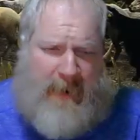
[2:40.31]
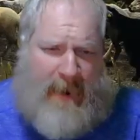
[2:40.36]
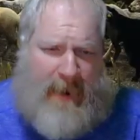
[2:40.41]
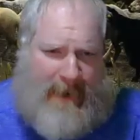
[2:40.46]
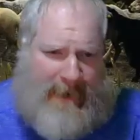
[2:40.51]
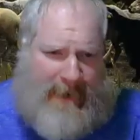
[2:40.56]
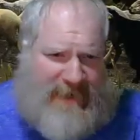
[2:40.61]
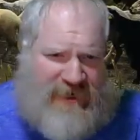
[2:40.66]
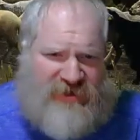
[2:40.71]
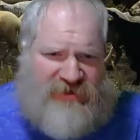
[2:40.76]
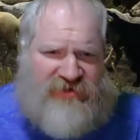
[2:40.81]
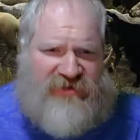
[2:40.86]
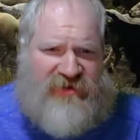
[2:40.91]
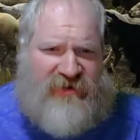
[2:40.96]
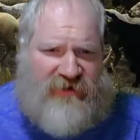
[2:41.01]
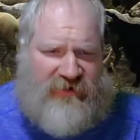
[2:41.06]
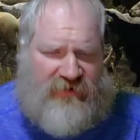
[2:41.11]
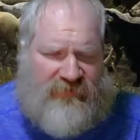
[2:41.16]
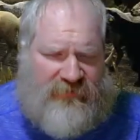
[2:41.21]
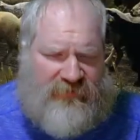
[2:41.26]
I
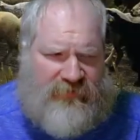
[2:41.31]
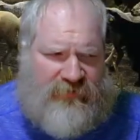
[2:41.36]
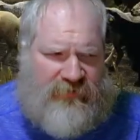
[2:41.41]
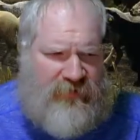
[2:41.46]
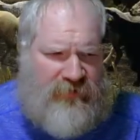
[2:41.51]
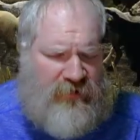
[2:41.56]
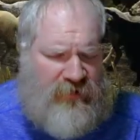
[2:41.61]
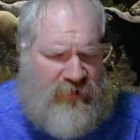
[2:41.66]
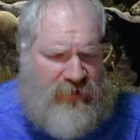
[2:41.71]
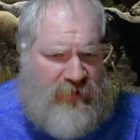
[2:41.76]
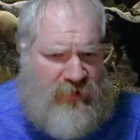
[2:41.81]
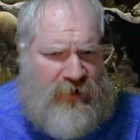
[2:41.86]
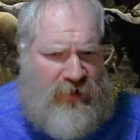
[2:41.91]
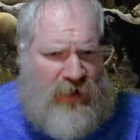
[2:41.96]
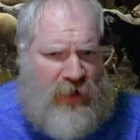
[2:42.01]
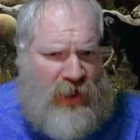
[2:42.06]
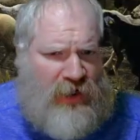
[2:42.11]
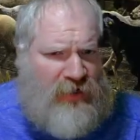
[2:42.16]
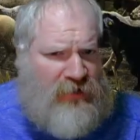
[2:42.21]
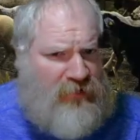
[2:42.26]
see.
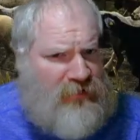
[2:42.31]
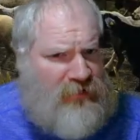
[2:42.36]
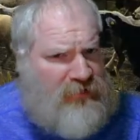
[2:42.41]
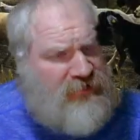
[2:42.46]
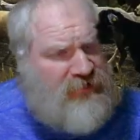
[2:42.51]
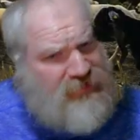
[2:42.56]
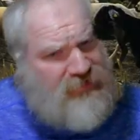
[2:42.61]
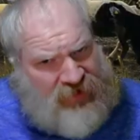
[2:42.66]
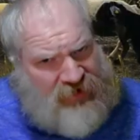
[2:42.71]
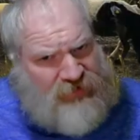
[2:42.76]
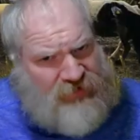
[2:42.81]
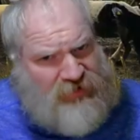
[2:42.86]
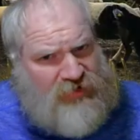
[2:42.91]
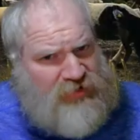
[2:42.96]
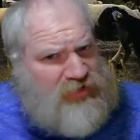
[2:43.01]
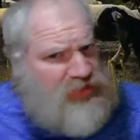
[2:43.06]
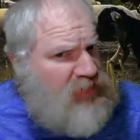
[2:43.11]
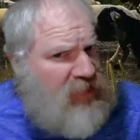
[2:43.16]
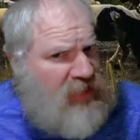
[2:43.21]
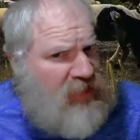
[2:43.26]
So now you're
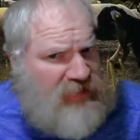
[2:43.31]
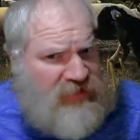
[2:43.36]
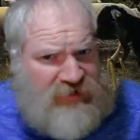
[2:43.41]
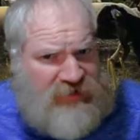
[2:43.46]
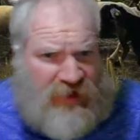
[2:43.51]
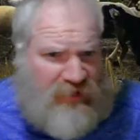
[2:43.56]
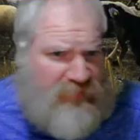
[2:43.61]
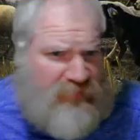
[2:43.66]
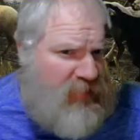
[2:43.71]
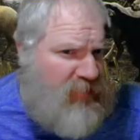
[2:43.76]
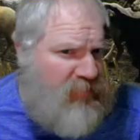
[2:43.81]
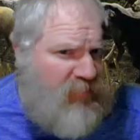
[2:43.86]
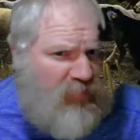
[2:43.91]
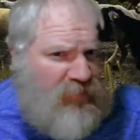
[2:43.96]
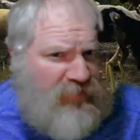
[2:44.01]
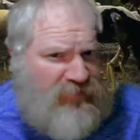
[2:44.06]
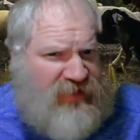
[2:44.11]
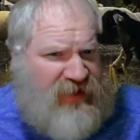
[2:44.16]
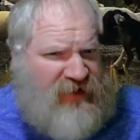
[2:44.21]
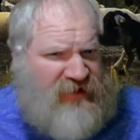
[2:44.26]
trying to come up
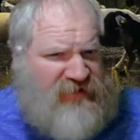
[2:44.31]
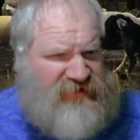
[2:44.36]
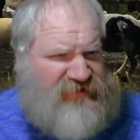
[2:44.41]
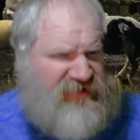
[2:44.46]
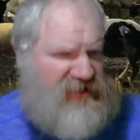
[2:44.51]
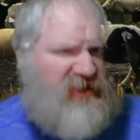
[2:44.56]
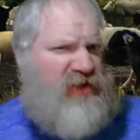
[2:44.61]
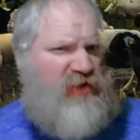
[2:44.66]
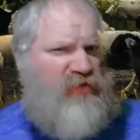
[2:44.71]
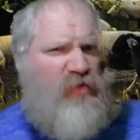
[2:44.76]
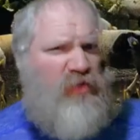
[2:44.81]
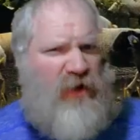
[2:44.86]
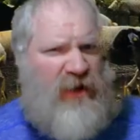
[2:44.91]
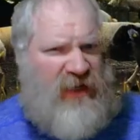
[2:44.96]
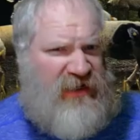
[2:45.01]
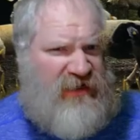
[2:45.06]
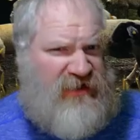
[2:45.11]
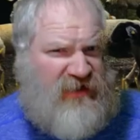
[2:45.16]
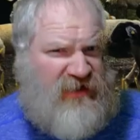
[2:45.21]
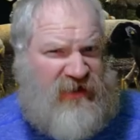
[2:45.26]
with a sneaky
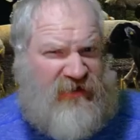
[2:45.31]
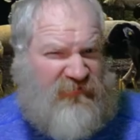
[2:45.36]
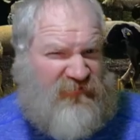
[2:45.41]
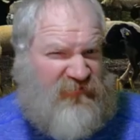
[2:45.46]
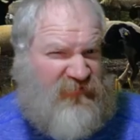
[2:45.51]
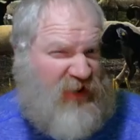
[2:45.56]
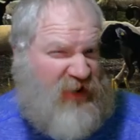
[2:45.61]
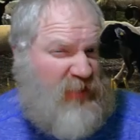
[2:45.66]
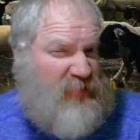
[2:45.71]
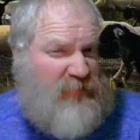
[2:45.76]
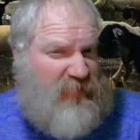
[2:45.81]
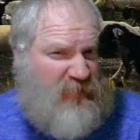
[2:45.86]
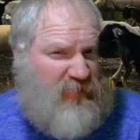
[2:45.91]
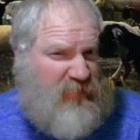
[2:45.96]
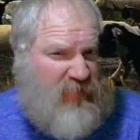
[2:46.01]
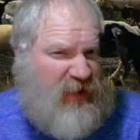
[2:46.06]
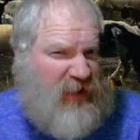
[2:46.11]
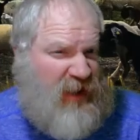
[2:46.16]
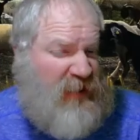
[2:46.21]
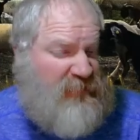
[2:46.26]
way to get fair
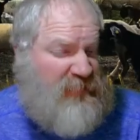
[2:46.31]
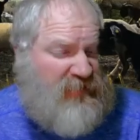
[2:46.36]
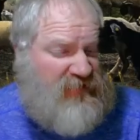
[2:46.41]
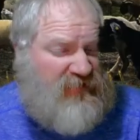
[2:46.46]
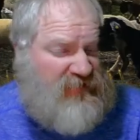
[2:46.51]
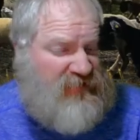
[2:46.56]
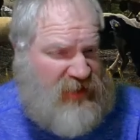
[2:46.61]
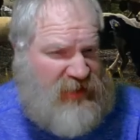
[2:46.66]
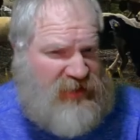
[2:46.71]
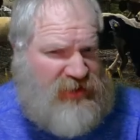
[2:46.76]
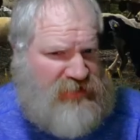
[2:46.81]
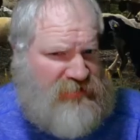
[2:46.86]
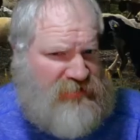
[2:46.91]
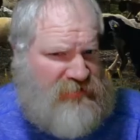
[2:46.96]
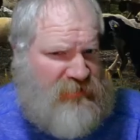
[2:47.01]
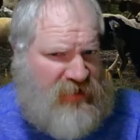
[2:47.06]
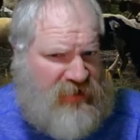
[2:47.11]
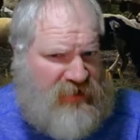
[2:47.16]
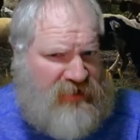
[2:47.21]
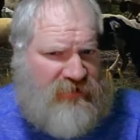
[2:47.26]
compensation,
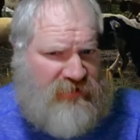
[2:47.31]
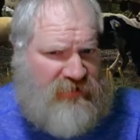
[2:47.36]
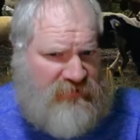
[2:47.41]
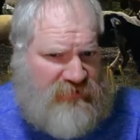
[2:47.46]
right?